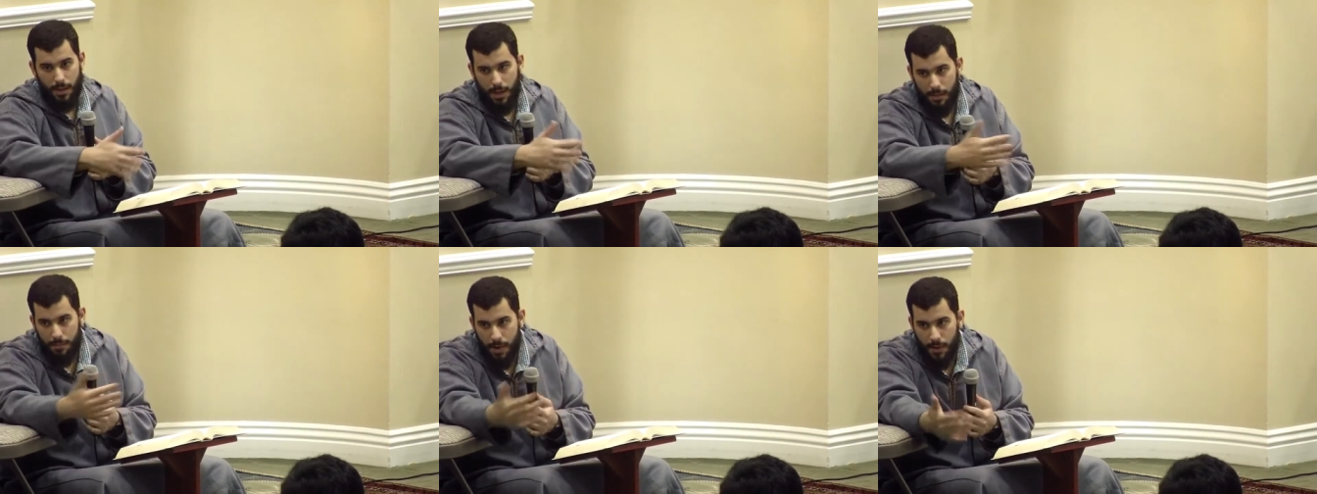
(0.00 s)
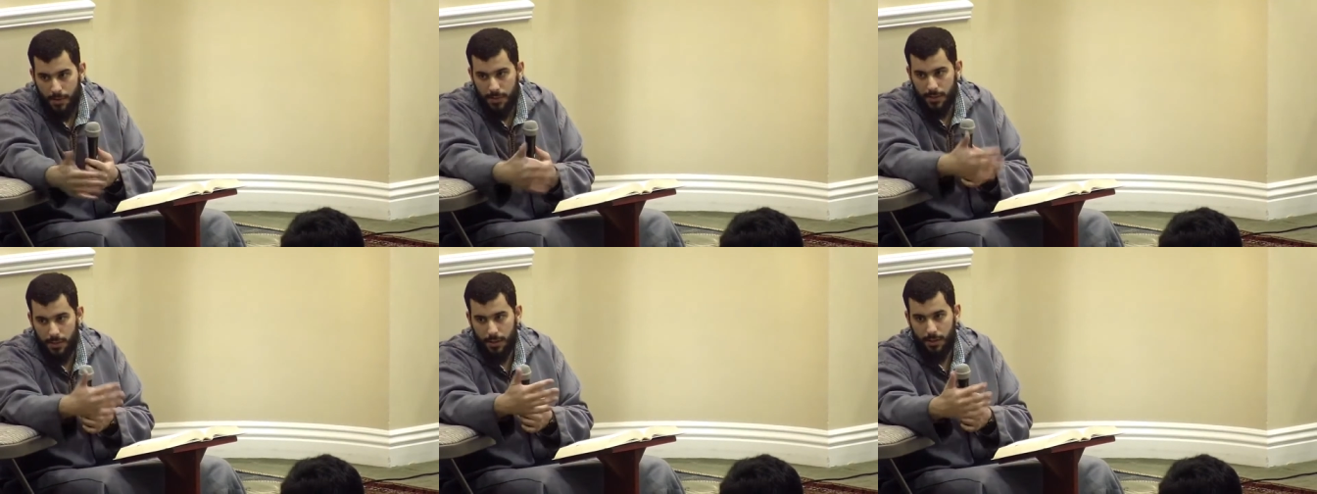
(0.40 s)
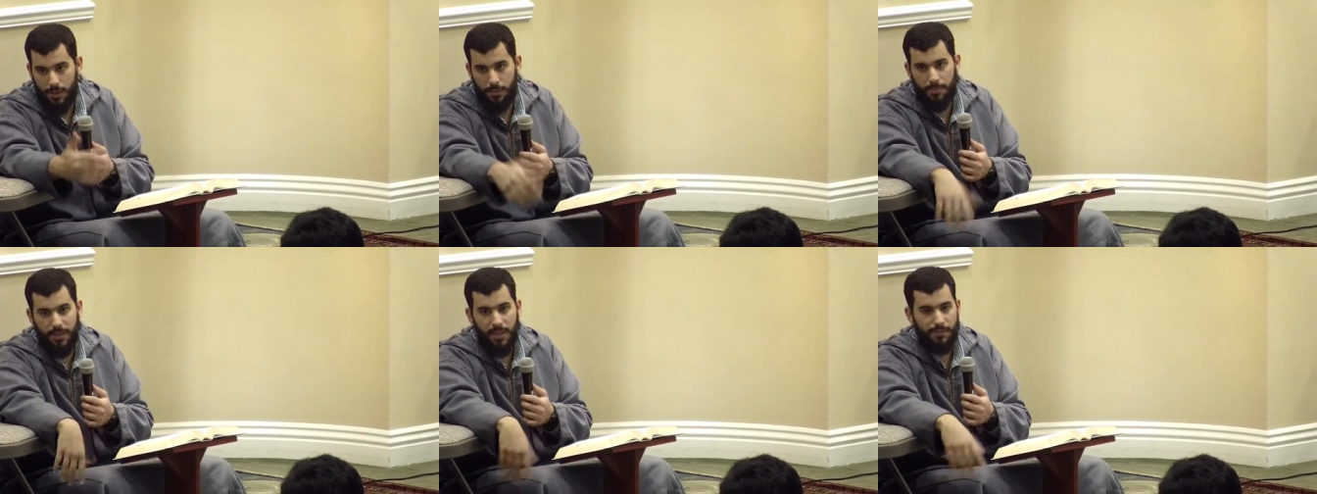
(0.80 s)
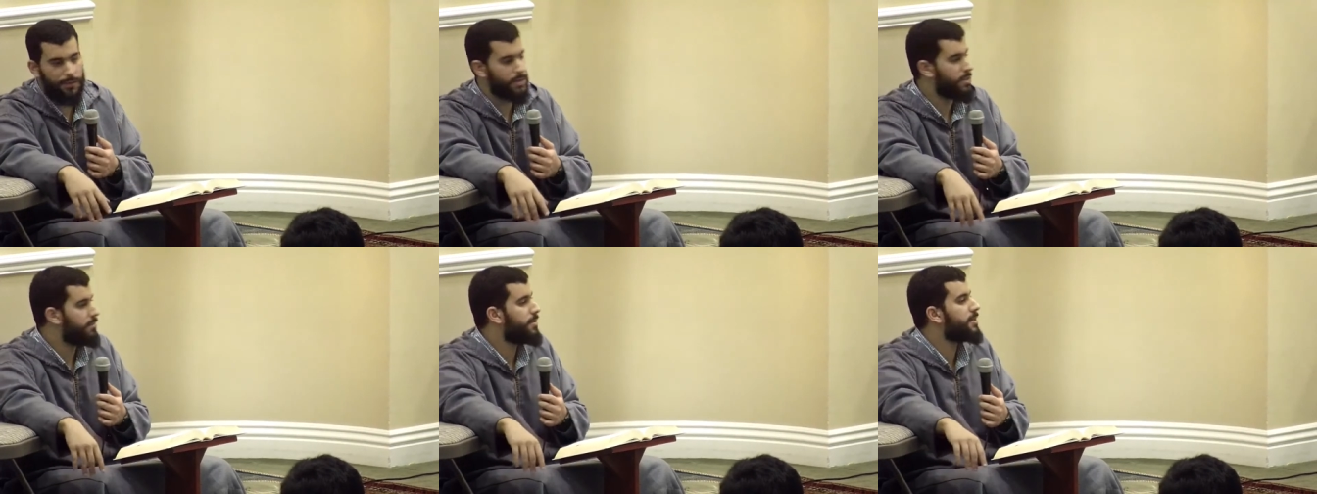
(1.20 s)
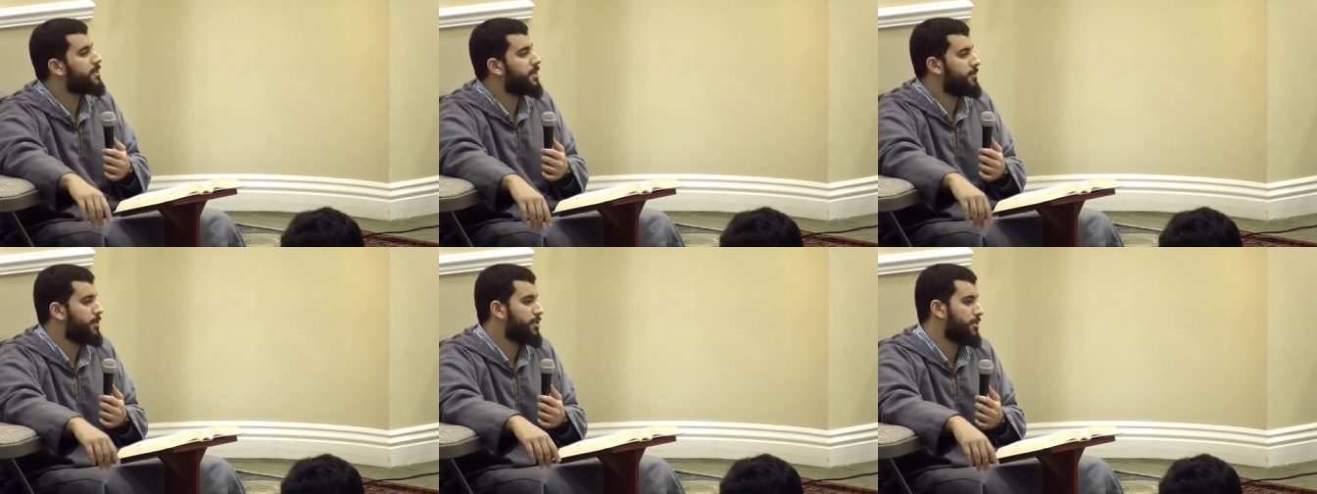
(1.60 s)
amongst the believers, amongst
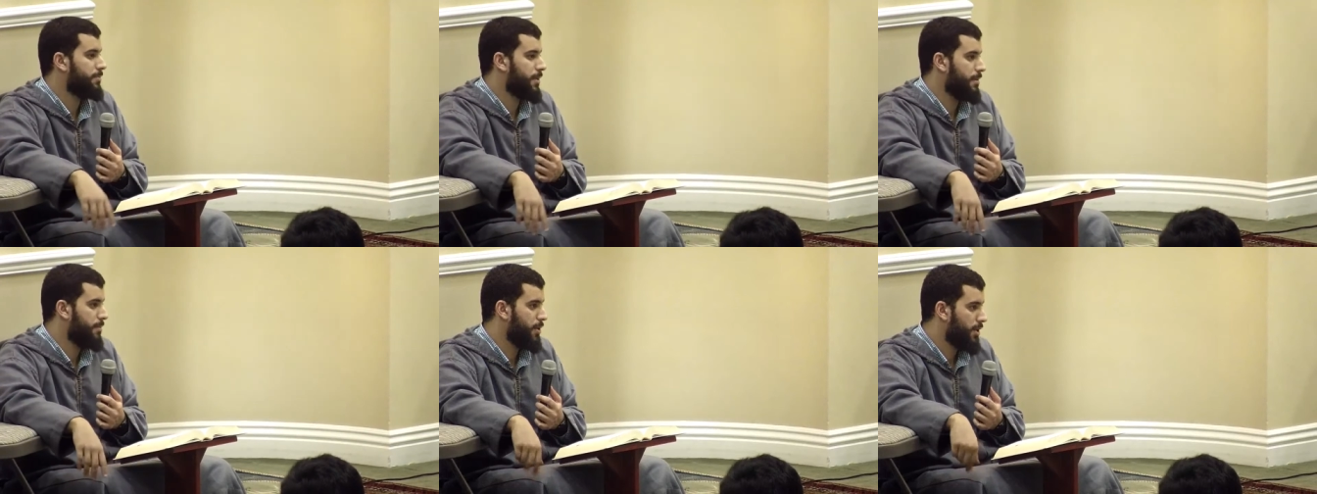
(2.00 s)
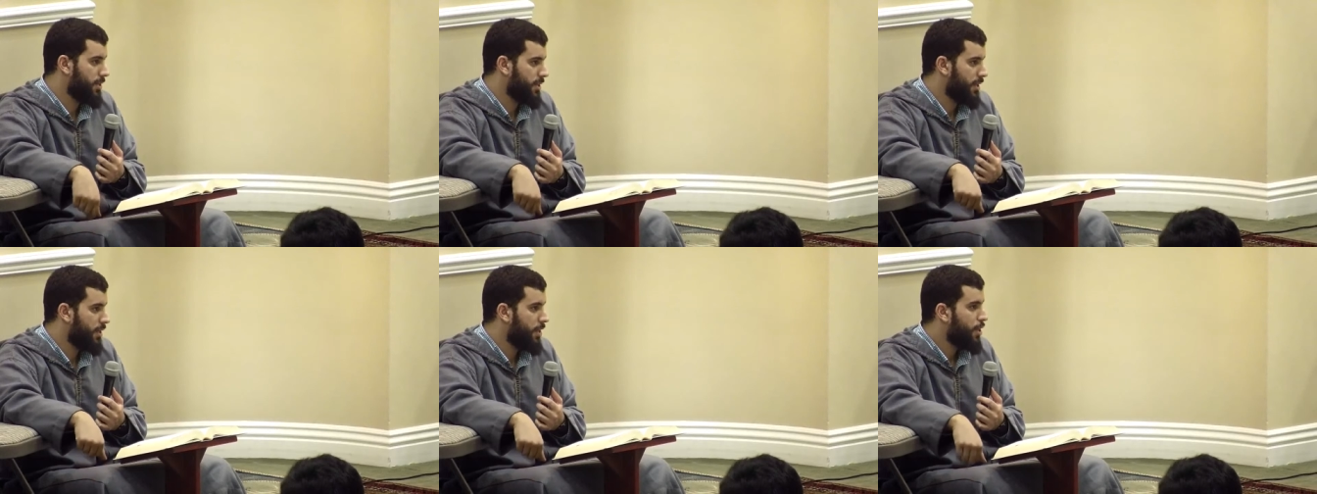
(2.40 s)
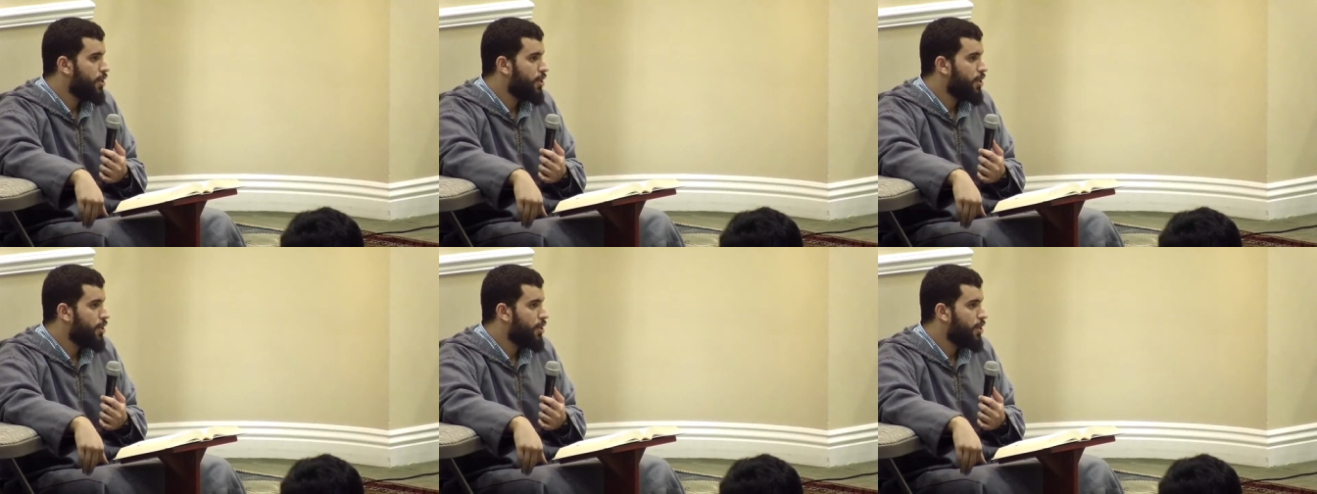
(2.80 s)
the Muslim community.